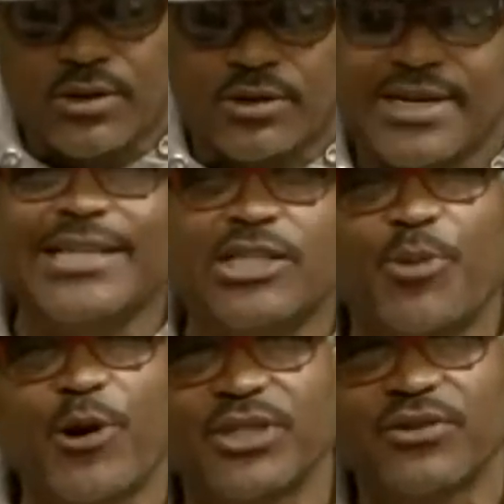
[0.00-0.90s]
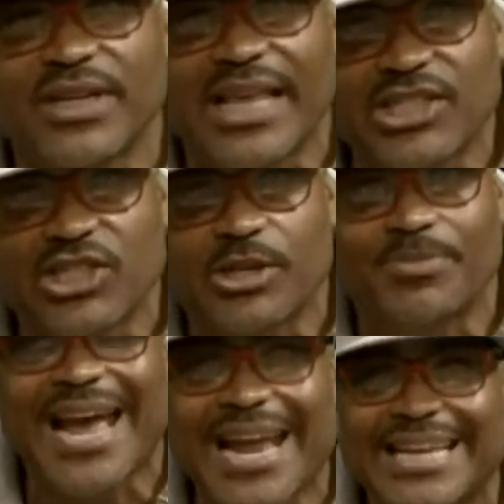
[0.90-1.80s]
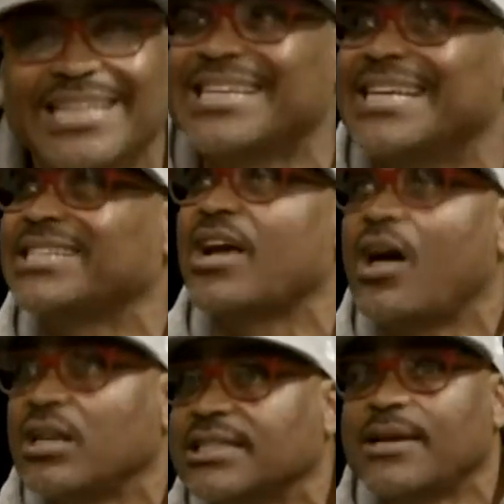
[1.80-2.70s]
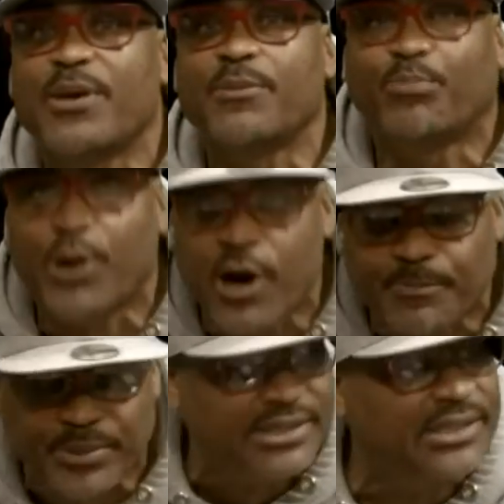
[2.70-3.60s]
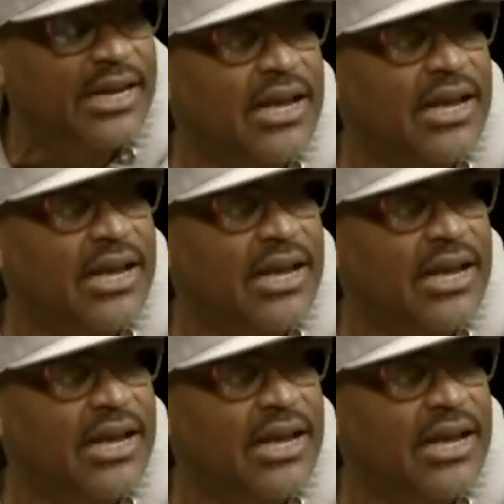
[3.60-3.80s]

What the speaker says: That's the purpose of relationship. That is its ultimate purpose.